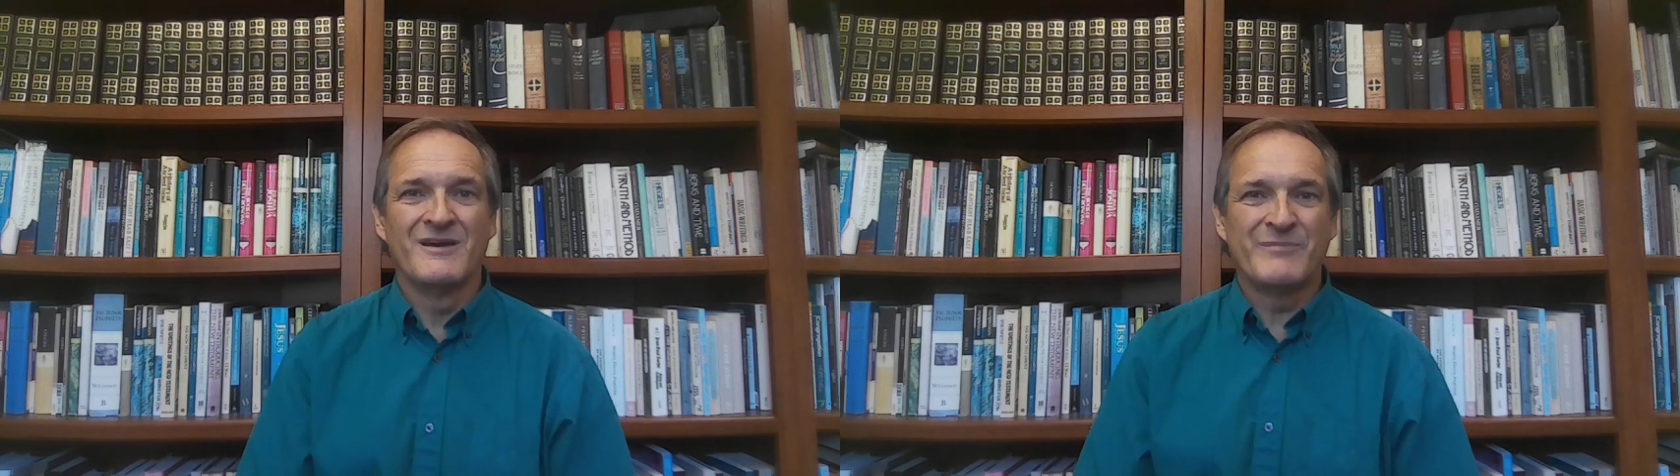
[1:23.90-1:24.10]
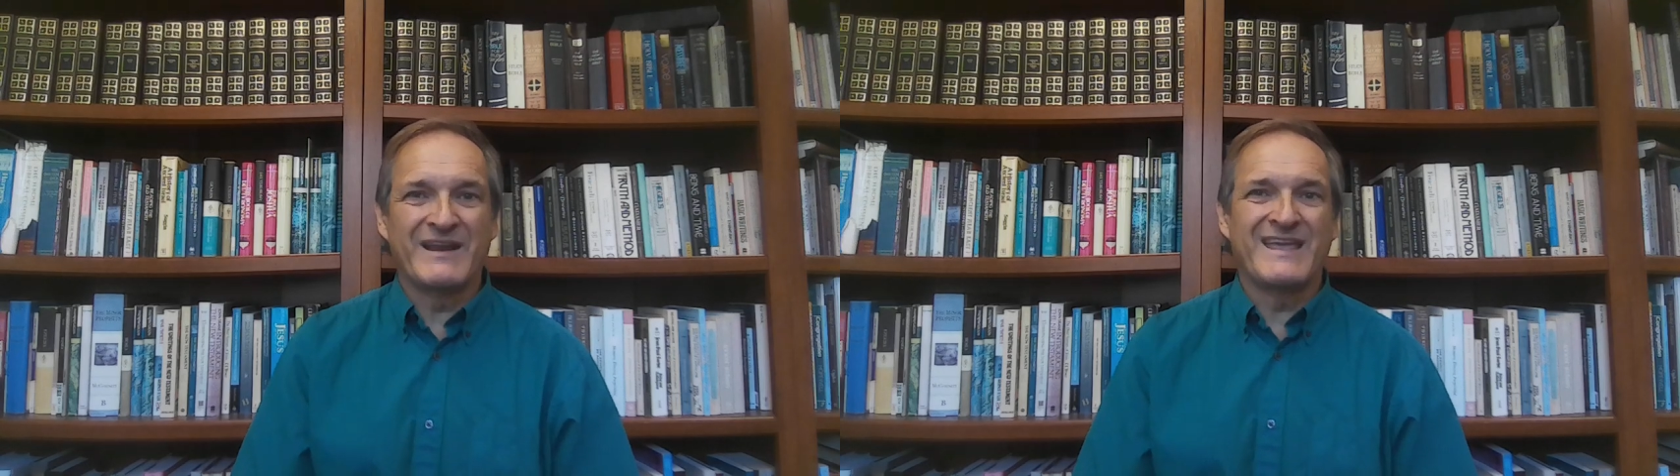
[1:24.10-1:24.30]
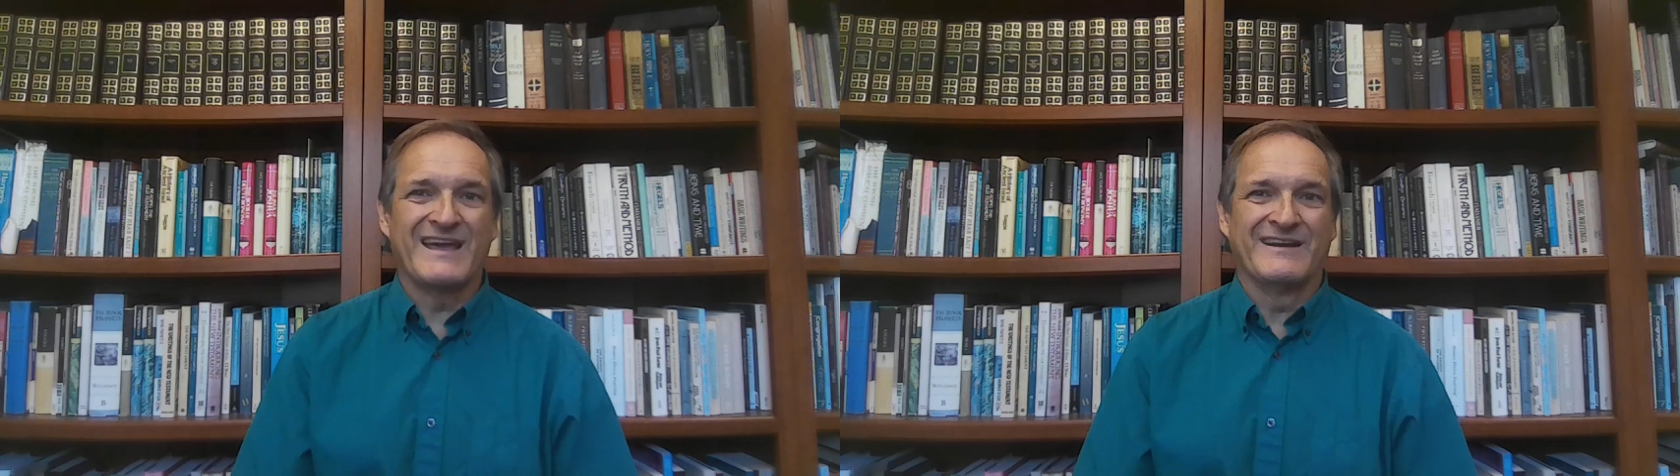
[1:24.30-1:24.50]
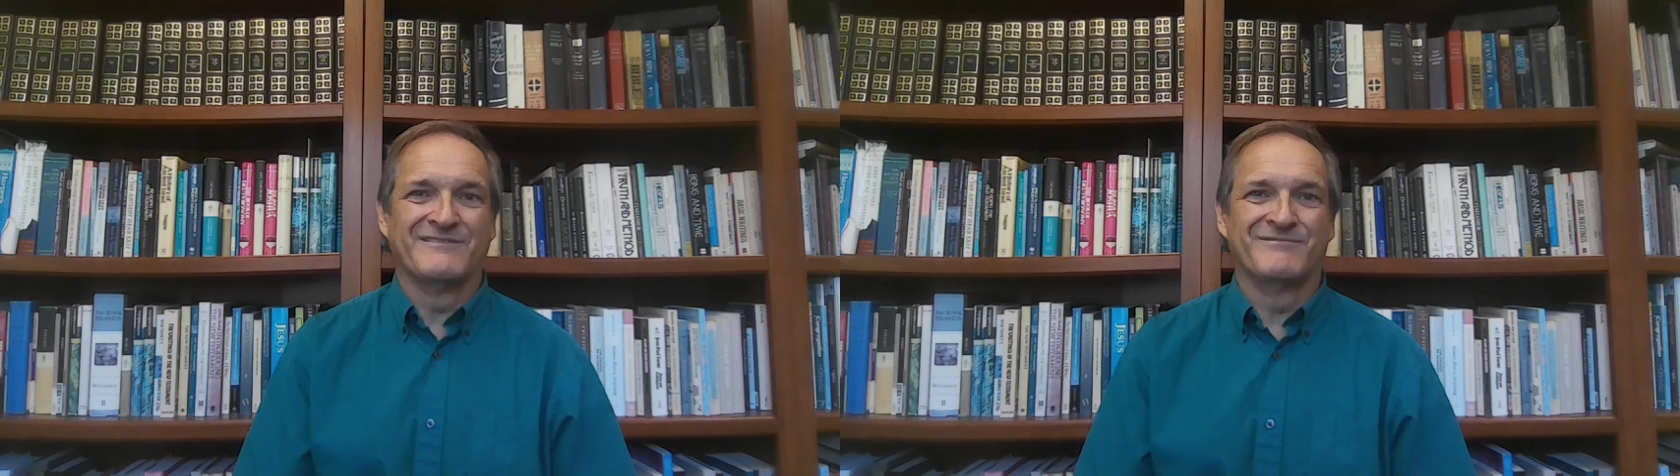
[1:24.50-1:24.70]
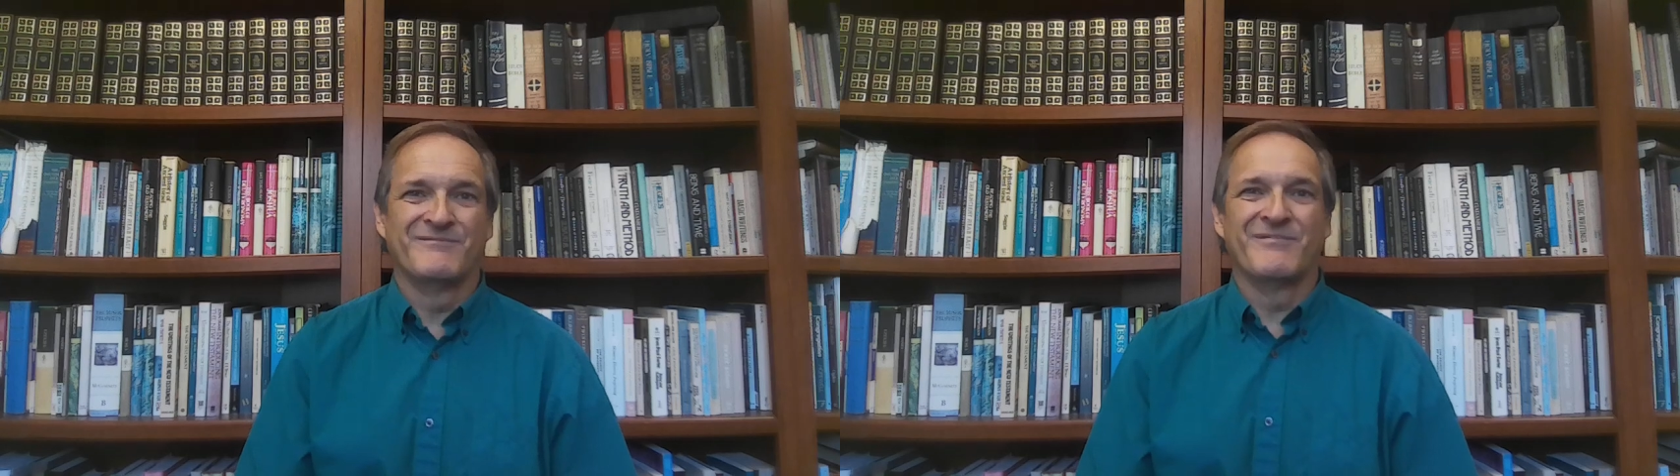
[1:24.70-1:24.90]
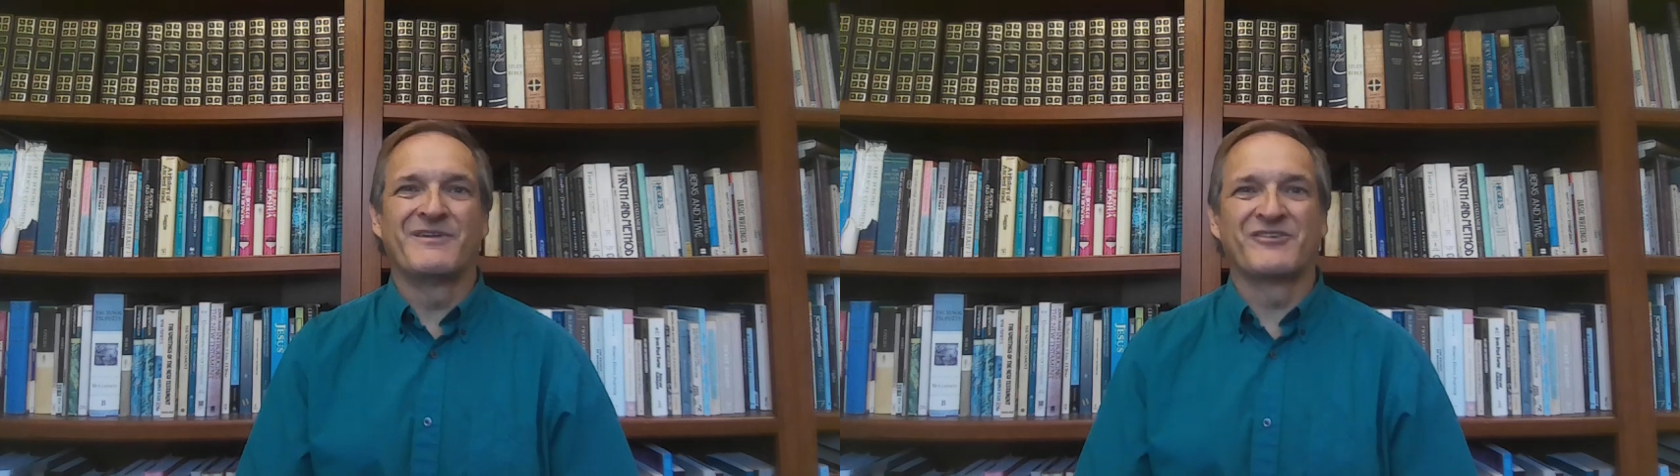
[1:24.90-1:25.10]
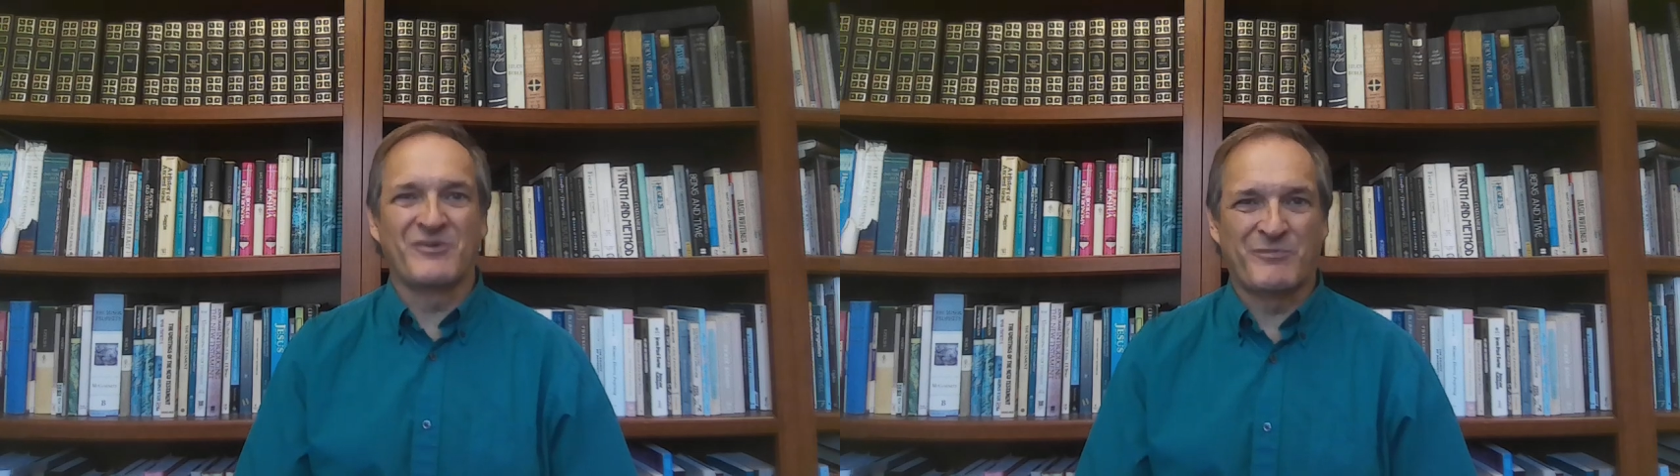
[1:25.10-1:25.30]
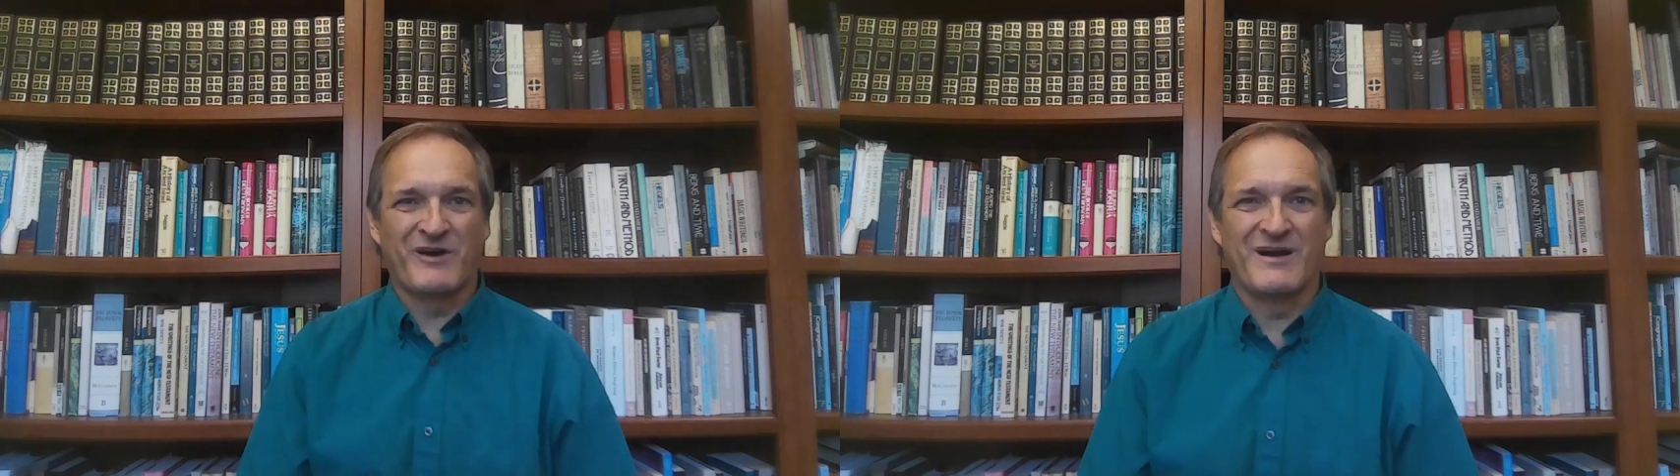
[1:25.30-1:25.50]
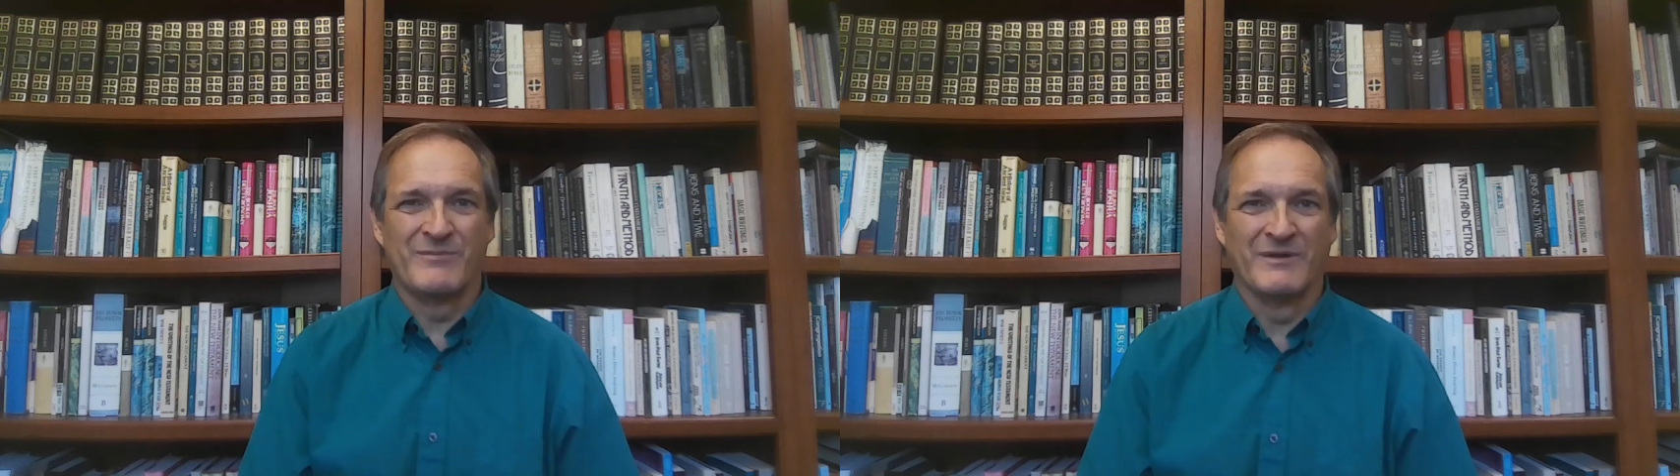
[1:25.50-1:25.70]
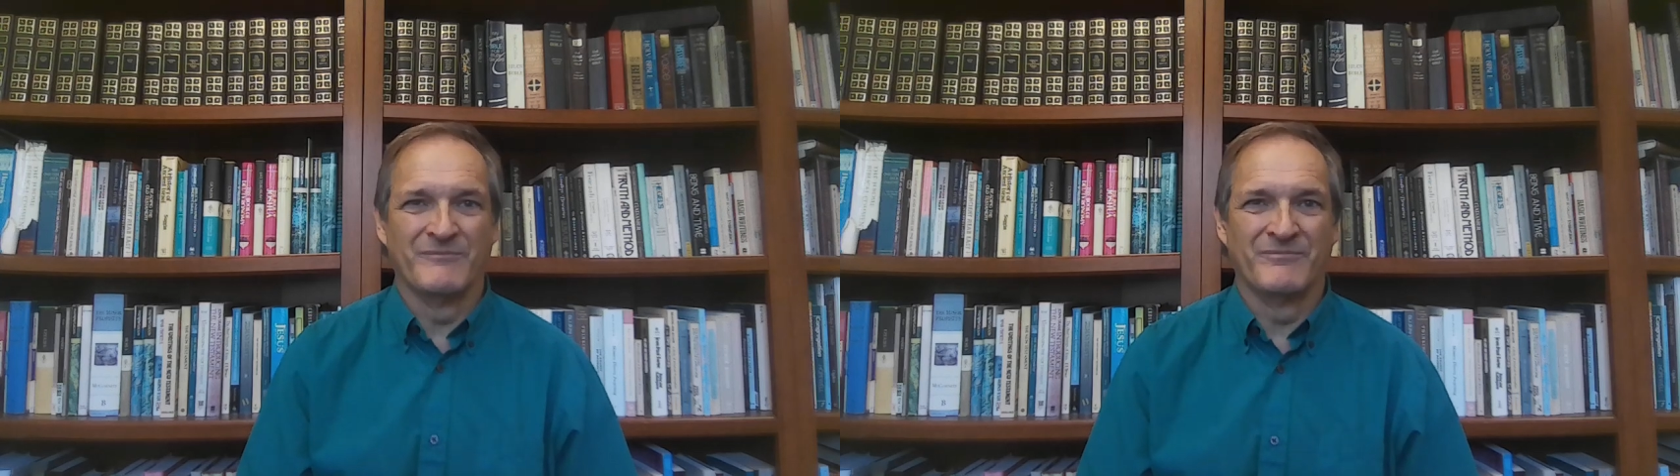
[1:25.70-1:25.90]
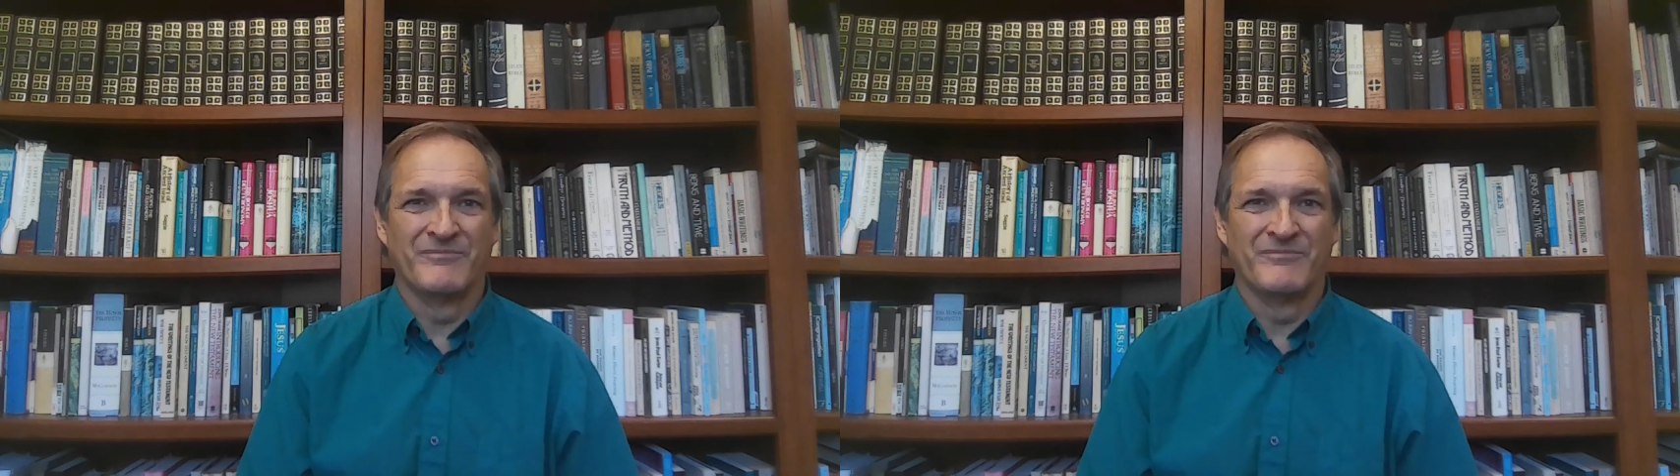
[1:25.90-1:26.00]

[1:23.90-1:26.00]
But again, there's a problem.